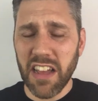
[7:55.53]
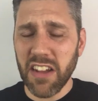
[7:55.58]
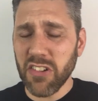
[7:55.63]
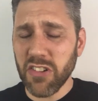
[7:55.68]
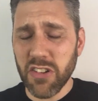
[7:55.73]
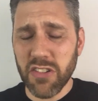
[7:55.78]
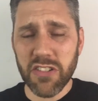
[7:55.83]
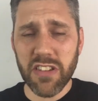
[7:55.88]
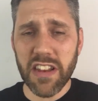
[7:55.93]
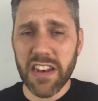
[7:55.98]

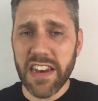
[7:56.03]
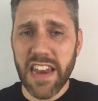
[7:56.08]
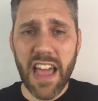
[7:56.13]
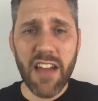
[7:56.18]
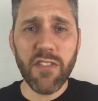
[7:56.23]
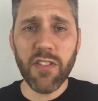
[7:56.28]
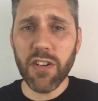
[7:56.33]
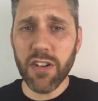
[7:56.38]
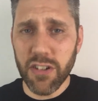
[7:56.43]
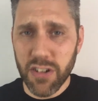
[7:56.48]
just to
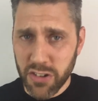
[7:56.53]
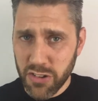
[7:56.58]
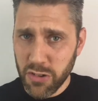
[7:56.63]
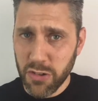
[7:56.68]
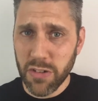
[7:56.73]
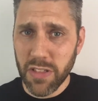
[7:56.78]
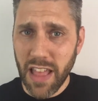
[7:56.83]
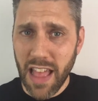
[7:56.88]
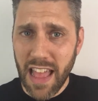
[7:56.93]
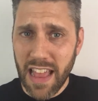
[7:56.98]
never
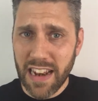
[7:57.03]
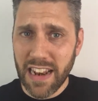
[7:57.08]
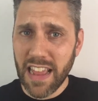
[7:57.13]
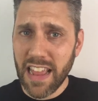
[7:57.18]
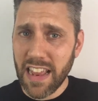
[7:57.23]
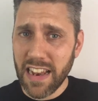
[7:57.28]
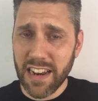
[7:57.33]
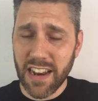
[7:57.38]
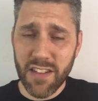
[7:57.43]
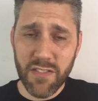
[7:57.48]
do that,
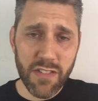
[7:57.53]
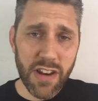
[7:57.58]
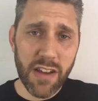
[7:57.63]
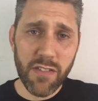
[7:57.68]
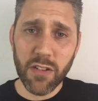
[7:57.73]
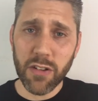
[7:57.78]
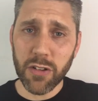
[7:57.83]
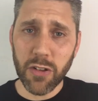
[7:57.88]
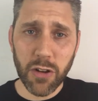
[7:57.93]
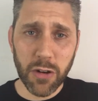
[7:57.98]
and I've
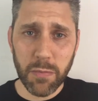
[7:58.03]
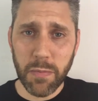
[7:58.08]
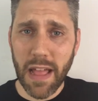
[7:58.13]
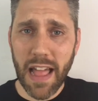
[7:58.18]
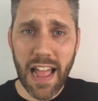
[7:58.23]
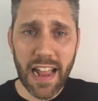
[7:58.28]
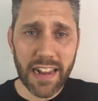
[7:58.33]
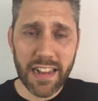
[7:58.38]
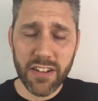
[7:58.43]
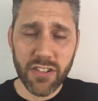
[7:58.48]
never looked
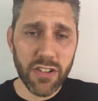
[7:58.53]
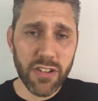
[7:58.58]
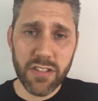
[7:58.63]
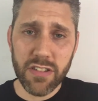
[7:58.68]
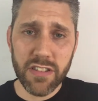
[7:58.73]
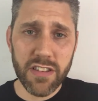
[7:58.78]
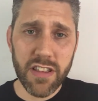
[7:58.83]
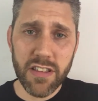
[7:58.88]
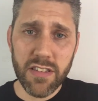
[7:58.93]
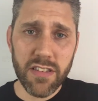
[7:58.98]
back. It
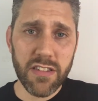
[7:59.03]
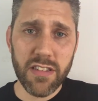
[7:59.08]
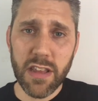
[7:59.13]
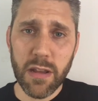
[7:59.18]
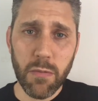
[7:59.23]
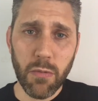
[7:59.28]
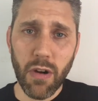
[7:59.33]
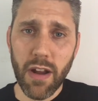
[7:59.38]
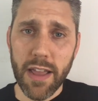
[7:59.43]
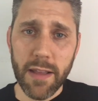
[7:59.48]
just didn't
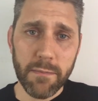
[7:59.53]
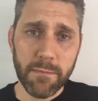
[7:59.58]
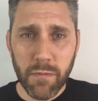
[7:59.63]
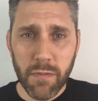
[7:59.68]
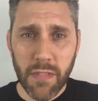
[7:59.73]
seem right.